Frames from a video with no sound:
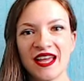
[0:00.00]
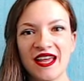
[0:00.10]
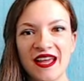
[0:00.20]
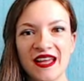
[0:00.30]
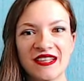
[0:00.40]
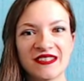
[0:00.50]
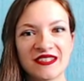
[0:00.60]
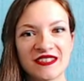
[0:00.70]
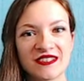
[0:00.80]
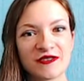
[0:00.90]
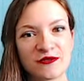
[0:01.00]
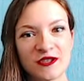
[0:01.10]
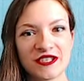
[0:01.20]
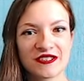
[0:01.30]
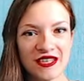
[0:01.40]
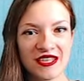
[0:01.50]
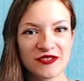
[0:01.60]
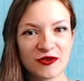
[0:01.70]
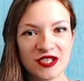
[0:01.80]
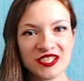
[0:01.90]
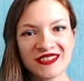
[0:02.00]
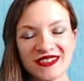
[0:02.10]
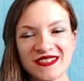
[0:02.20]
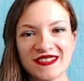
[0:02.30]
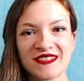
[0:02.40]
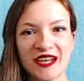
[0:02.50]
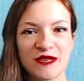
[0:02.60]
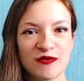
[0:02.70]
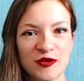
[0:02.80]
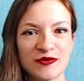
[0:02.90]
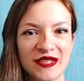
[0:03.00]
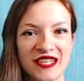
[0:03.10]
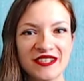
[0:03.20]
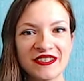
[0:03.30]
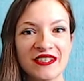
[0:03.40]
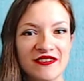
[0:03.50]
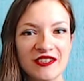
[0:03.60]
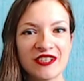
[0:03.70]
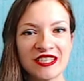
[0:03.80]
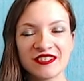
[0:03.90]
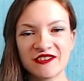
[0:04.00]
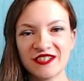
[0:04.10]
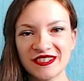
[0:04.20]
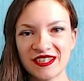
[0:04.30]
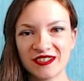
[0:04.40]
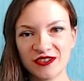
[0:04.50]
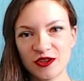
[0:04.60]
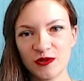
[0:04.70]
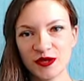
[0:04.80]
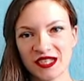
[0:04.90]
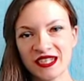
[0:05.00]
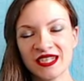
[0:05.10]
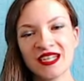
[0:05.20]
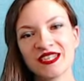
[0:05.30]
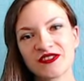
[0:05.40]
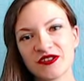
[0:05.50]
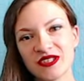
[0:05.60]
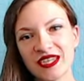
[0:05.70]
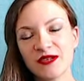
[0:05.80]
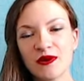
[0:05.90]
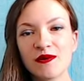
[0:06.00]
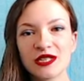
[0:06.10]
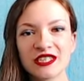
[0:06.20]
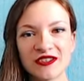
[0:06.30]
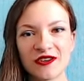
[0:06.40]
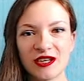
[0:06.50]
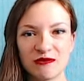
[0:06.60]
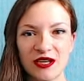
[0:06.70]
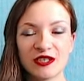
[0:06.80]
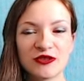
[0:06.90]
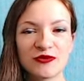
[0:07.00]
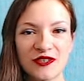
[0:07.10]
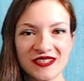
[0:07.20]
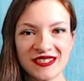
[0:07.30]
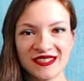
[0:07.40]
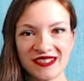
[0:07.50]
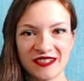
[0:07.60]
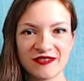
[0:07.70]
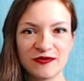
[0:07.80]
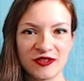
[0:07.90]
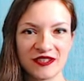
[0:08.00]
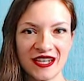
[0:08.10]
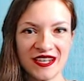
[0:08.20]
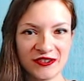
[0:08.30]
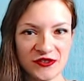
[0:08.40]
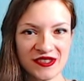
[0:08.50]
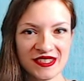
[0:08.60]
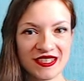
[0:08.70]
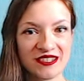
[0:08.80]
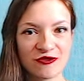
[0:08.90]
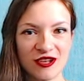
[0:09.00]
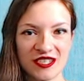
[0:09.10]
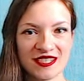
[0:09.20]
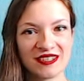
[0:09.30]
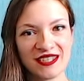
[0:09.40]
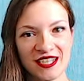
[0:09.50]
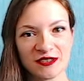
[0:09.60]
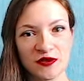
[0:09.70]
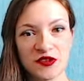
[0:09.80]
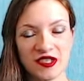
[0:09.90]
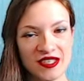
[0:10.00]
And for today's Russian lesson, I prepared a very interesting topic. Today we will talk about possessive pronouns in Russian language.